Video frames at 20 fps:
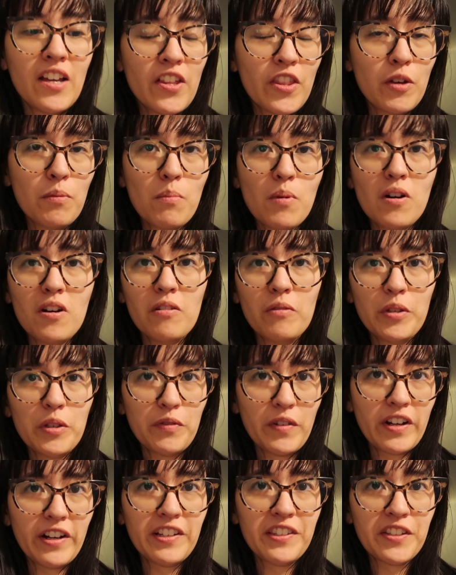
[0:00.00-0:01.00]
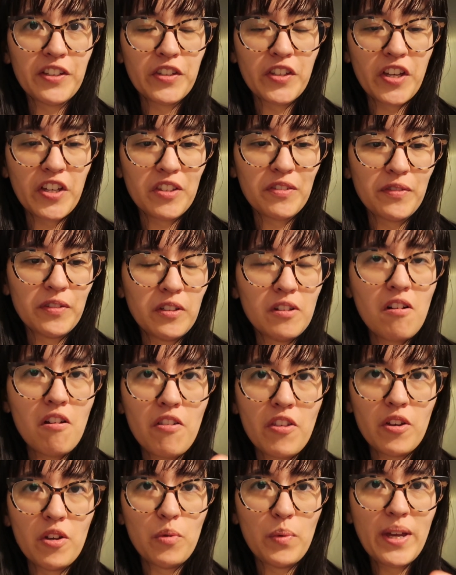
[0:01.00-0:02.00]
The mall was very successful,
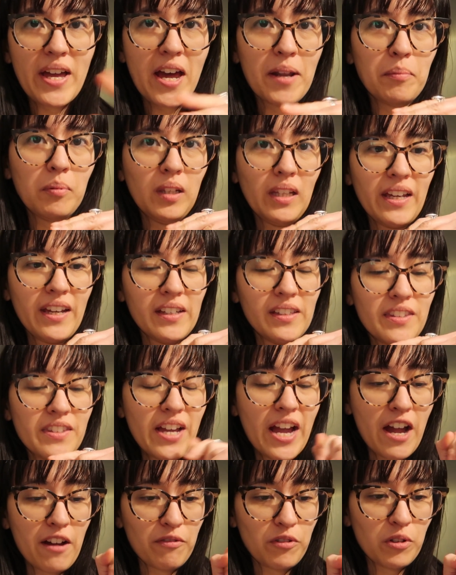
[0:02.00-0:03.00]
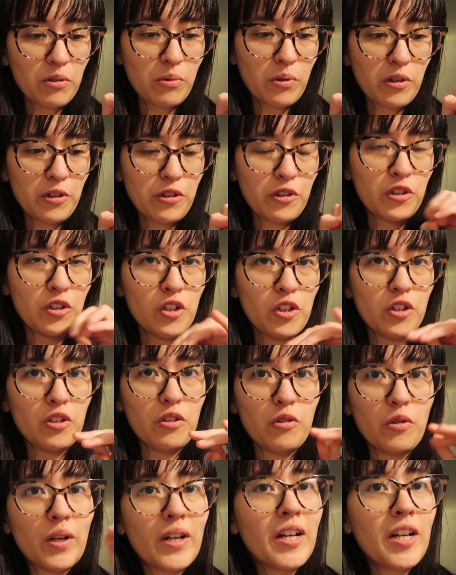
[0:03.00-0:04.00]
although we had plans afterwards to
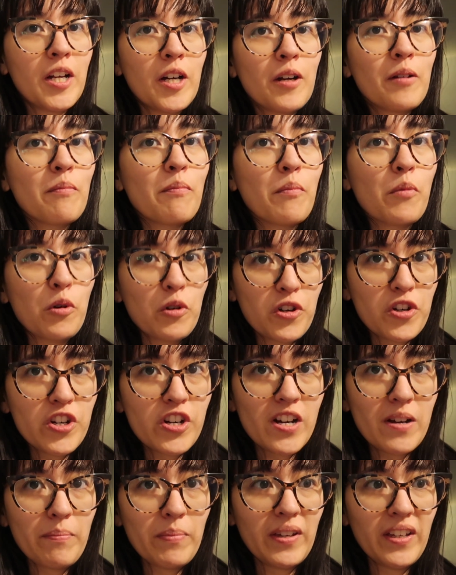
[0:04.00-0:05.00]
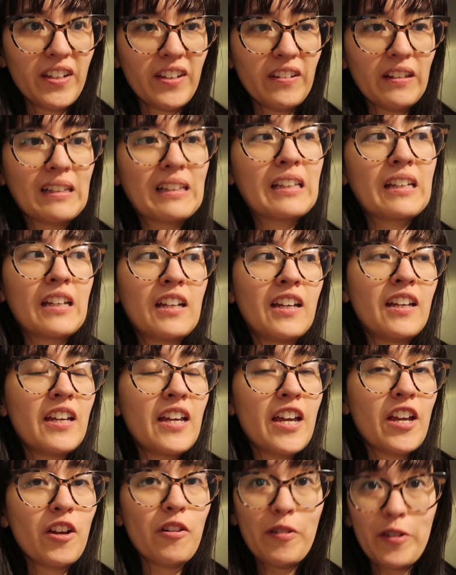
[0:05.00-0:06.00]
do more shopping
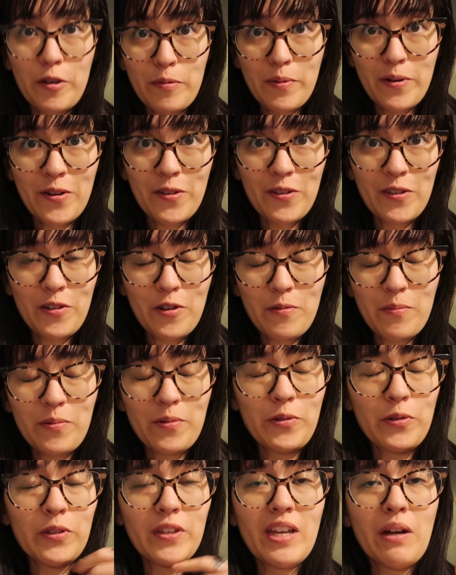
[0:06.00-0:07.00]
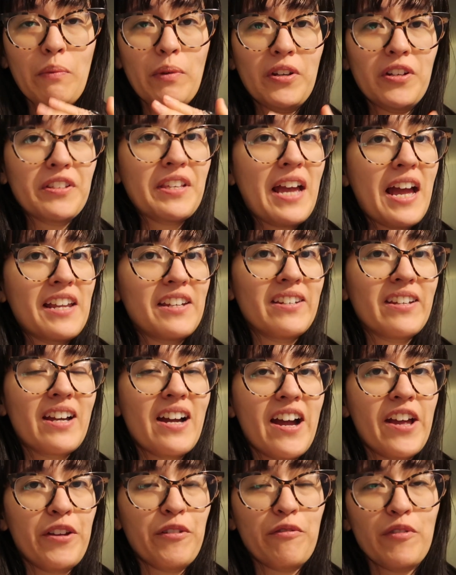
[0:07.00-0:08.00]
and going to Barnes and Noble's, and we just had to
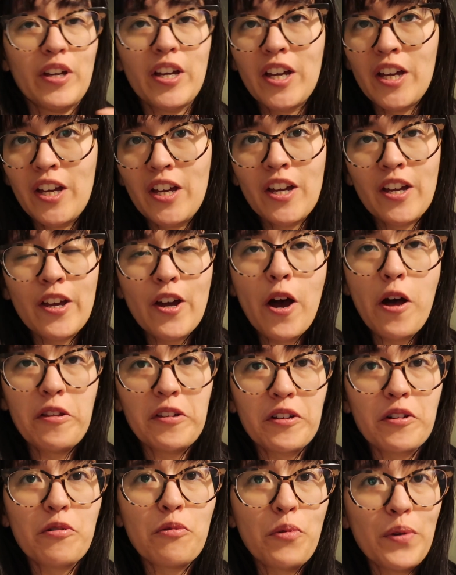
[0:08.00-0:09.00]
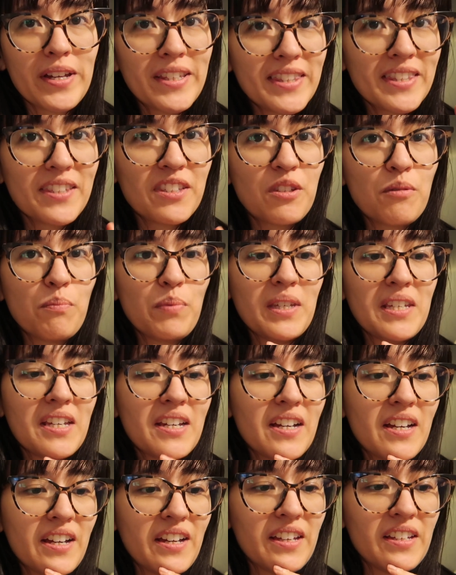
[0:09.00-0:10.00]
kind of call it quits
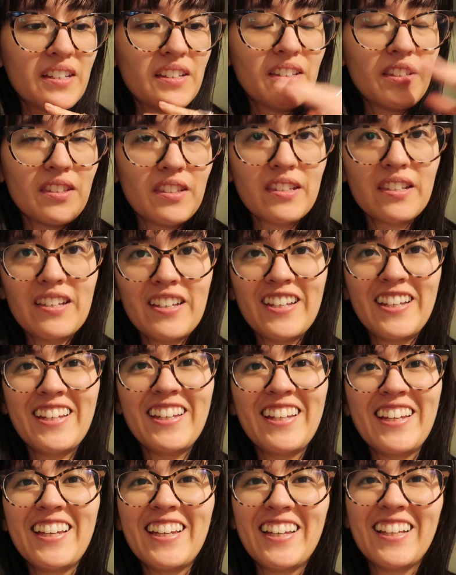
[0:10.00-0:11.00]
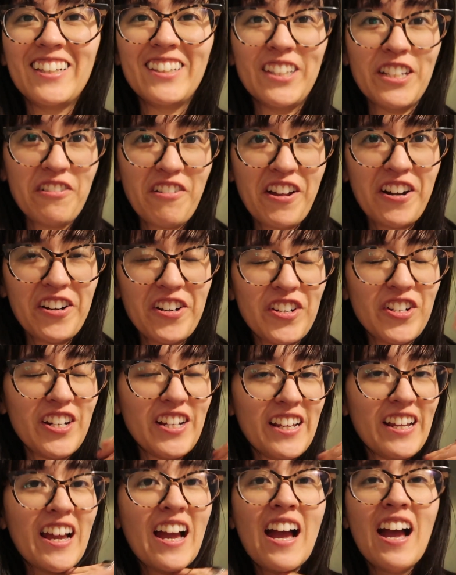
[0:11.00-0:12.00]
because low
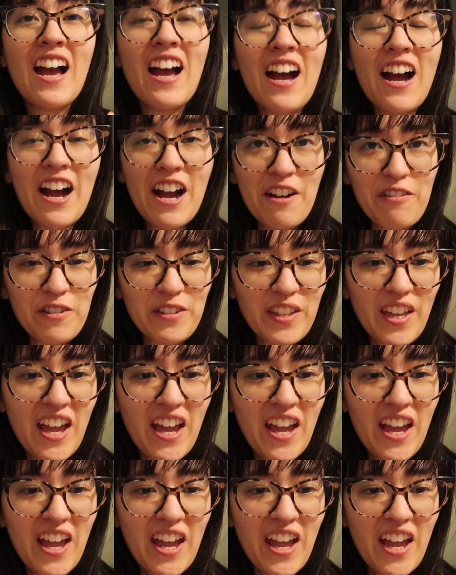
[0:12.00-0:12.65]
energy, I was